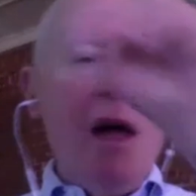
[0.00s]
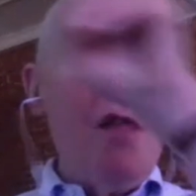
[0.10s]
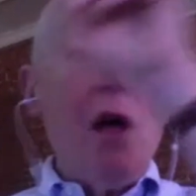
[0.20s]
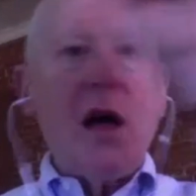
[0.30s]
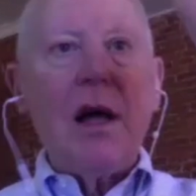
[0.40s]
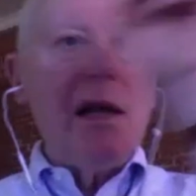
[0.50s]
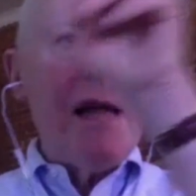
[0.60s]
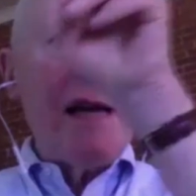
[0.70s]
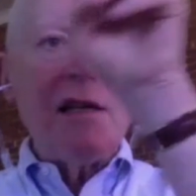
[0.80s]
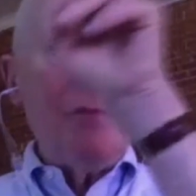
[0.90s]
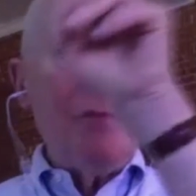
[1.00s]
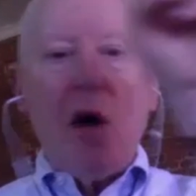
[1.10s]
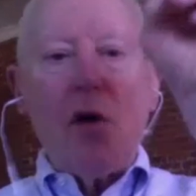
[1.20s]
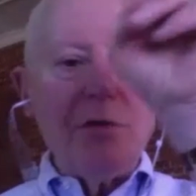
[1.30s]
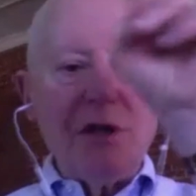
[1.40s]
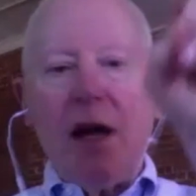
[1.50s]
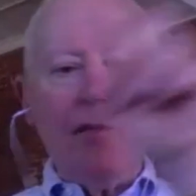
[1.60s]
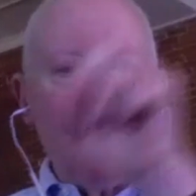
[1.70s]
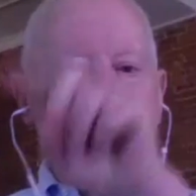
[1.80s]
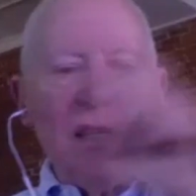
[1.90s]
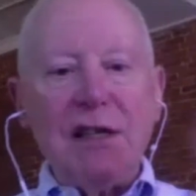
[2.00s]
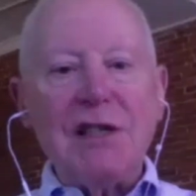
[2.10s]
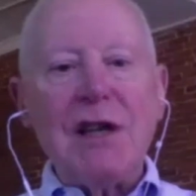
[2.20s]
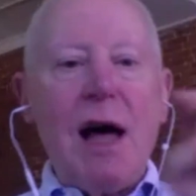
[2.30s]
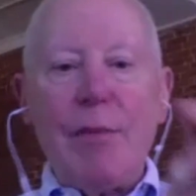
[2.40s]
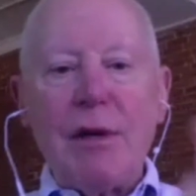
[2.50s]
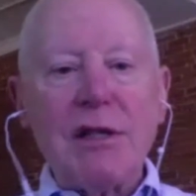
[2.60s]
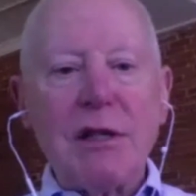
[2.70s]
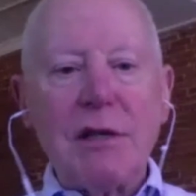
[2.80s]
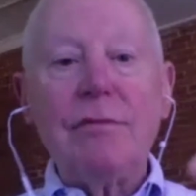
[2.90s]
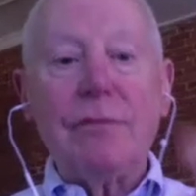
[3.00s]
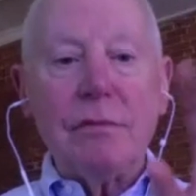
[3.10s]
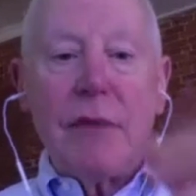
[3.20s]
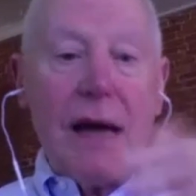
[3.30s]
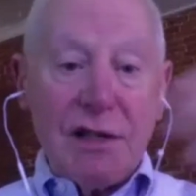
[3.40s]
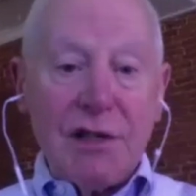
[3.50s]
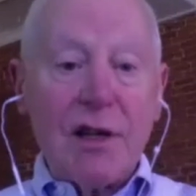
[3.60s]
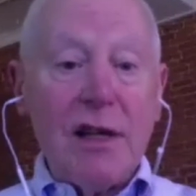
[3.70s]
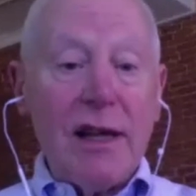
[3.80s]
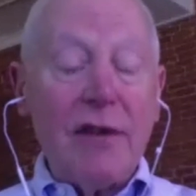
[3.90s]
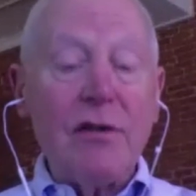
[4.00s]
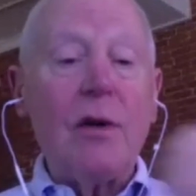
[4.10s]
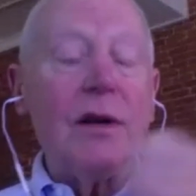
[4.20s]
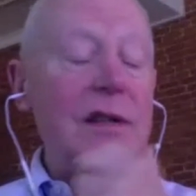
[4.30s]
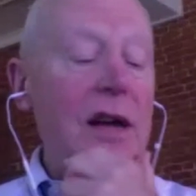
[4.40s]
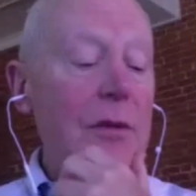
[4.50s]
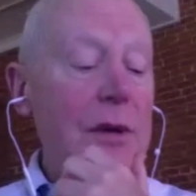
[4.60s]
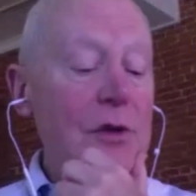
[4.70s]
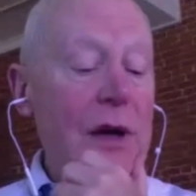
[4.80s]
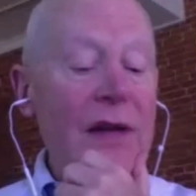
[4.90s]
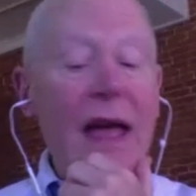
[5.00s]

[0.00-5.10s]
The Collected Poems of Dylan Thomas as a you know a title page will have